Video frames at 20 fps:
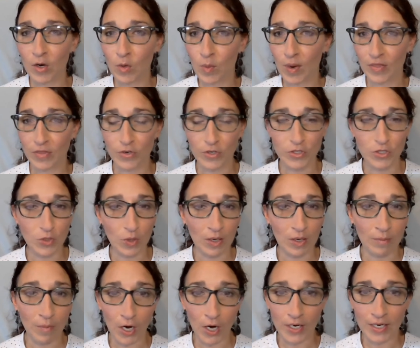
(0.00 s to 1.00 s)
no matter whether you're
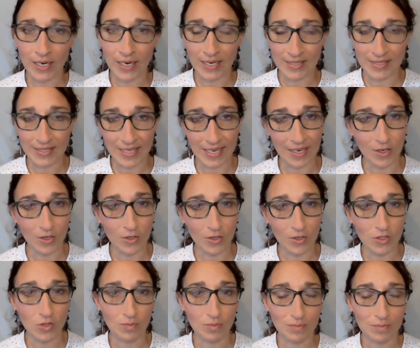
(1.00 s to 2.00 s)
doing marketing
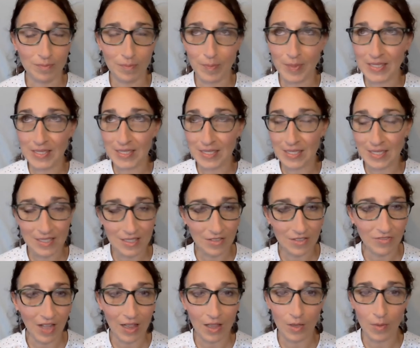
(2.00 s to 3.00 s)
sales business
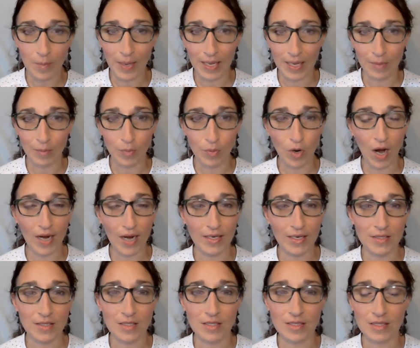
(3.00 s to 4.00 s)
development,
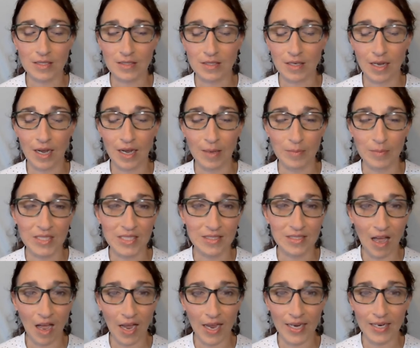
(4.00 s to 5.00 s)
product um,
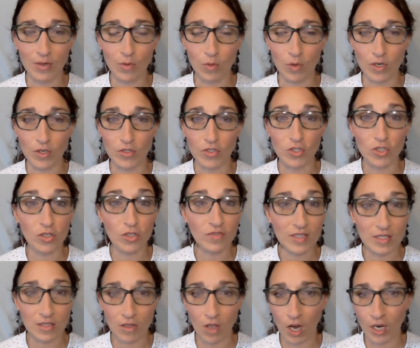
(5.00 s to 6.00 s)
design, or
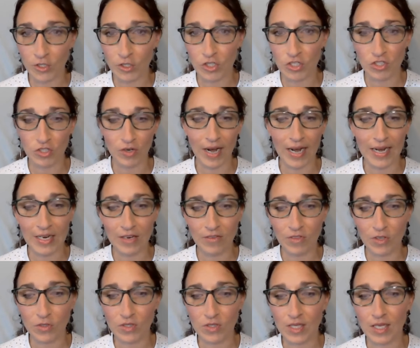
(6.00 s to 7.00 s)
service launches, or any
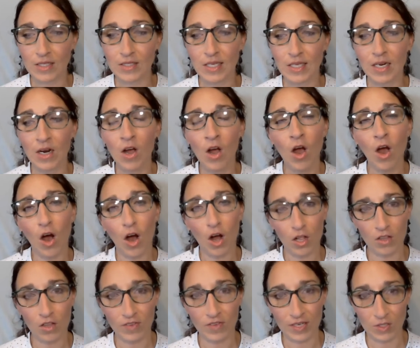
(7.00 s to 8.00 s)
of those things, that
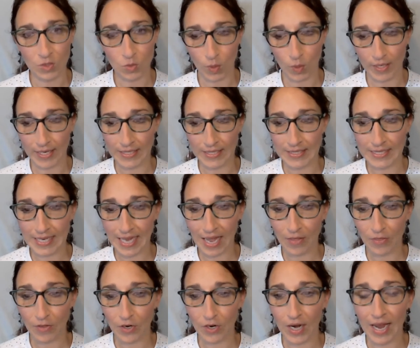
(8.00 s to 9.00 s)
all of it is working
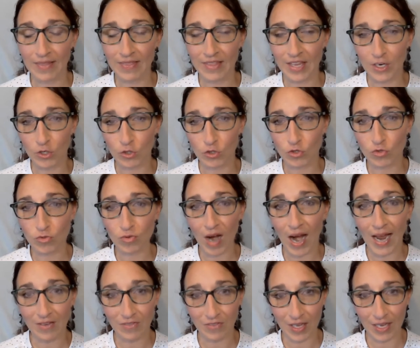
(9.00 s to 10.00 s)
together and that you're
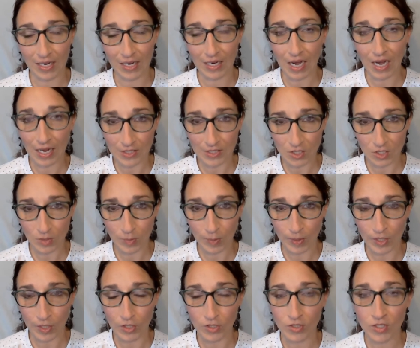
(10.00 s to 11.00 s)
driving
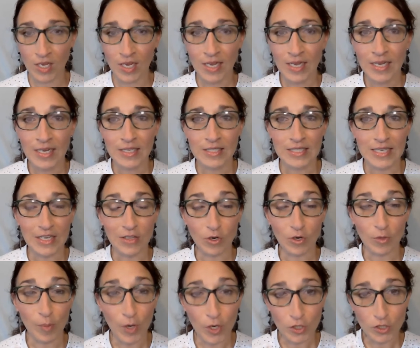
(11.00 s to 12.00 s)
customers to
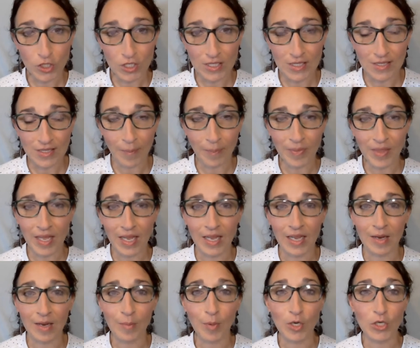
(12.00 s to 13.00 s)
either purchase
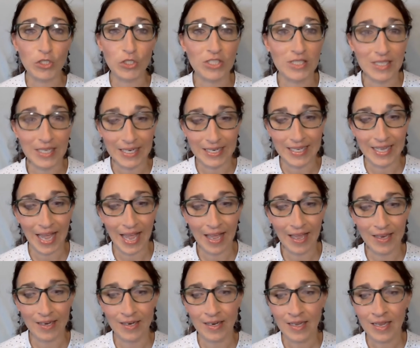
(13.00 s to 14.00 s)
something, purchase it
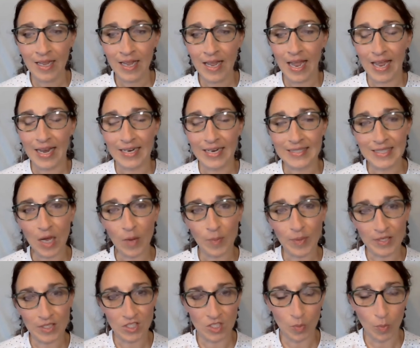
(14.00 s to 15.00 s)
again, and it's helping
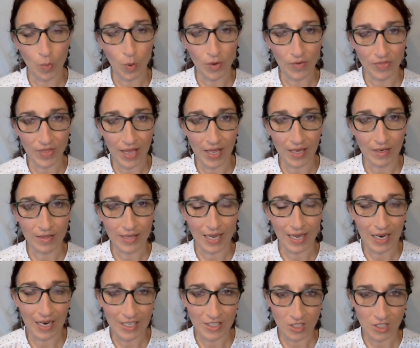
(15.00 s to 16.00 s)
to support that, that
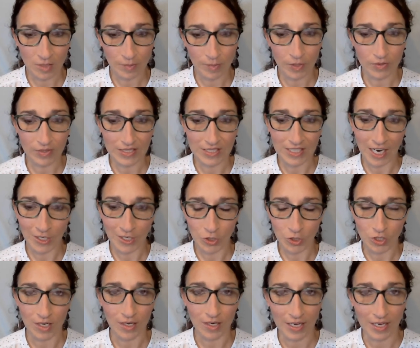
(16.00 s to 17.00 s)
customer
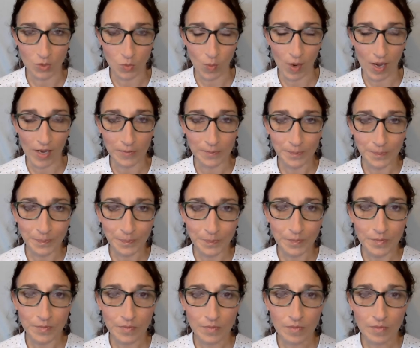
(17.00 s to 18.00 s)
retention as well.
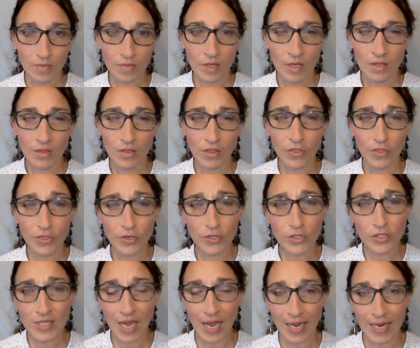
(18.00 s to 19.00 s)
The third
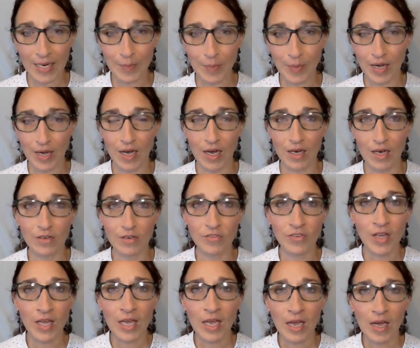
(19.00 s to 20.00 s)
type of
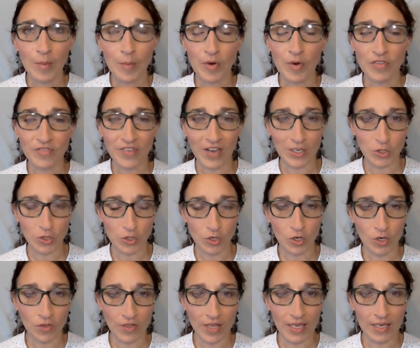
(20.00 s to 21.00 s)
professional
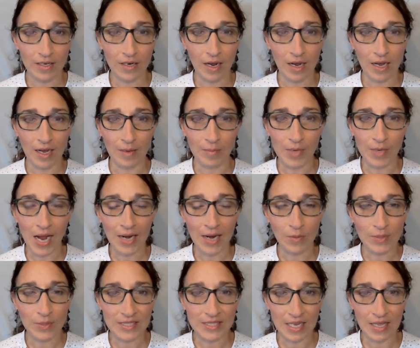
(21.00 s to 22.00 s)
that um, kind of we
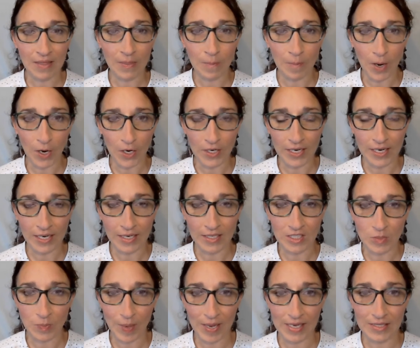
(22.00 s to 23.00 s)
see in the marketing
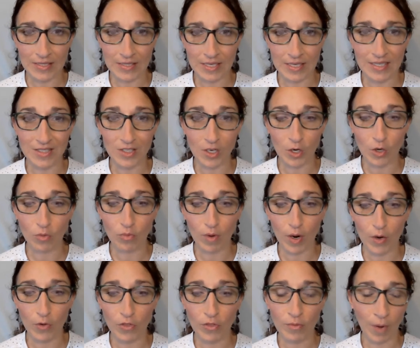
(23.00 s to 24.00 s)
space is a
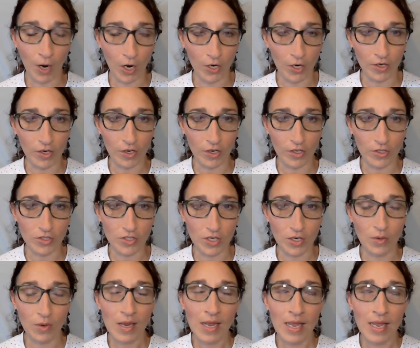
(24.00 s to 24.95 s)
growth marketer. So